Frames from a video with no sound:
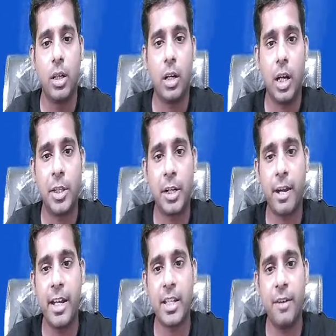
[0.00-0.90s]

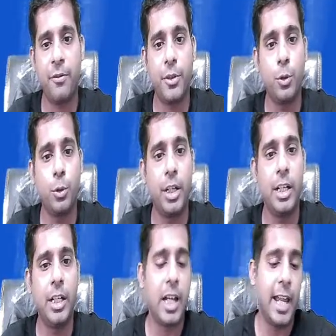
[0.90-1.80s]
otherwise if you
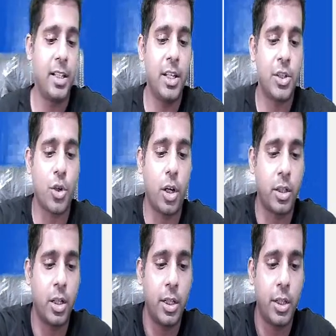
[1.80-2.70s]
didn't like this shortcut,